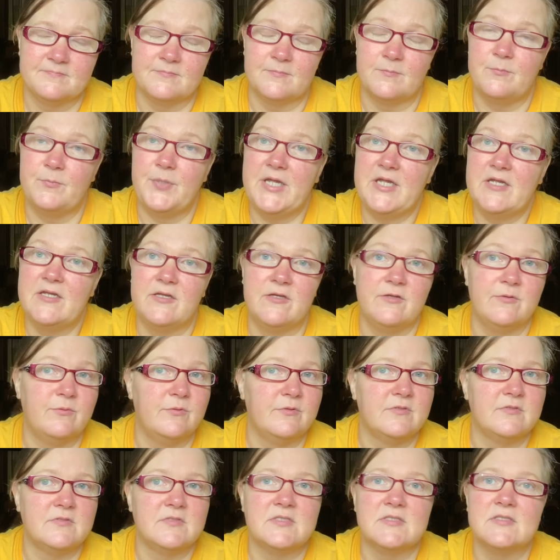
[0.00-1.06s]
beg you
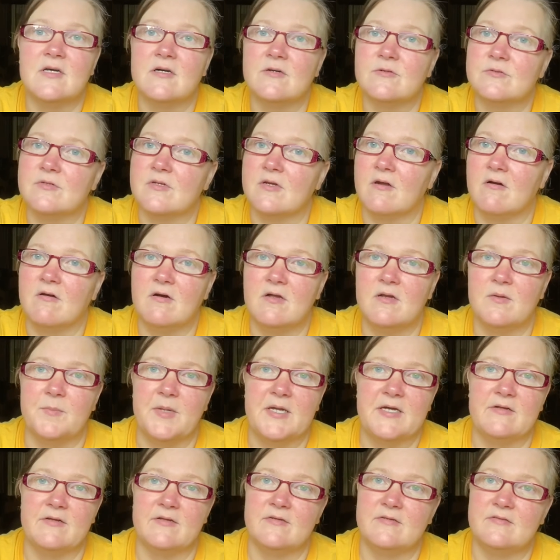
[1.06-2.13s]
to talk to God
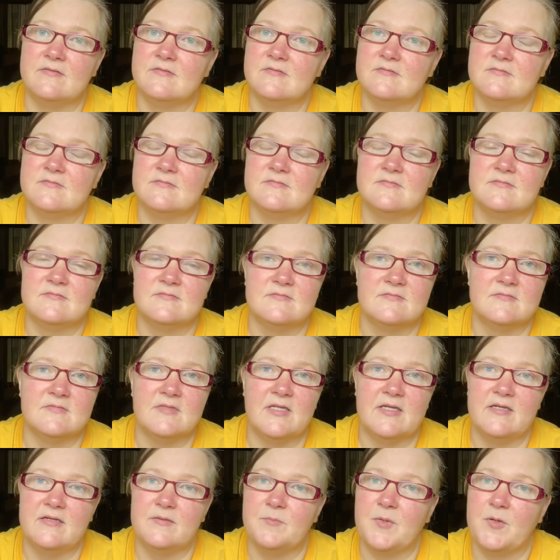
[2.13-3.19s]
about it.
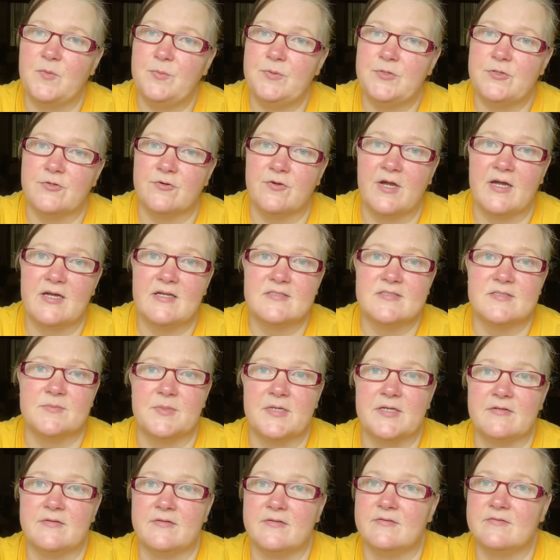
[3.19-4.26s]
Let him open your eyes
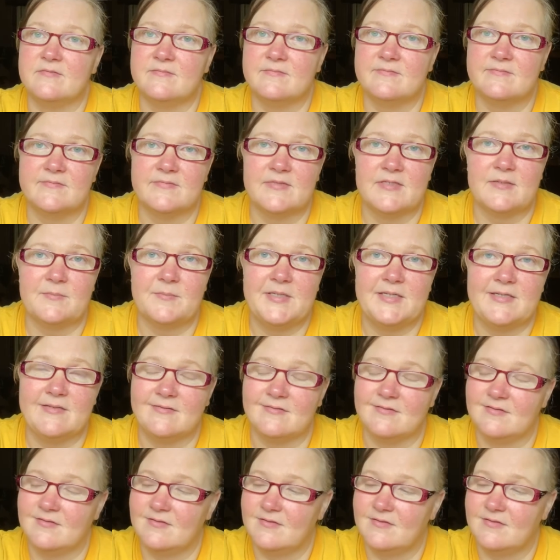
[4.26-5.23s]
about it. I mean,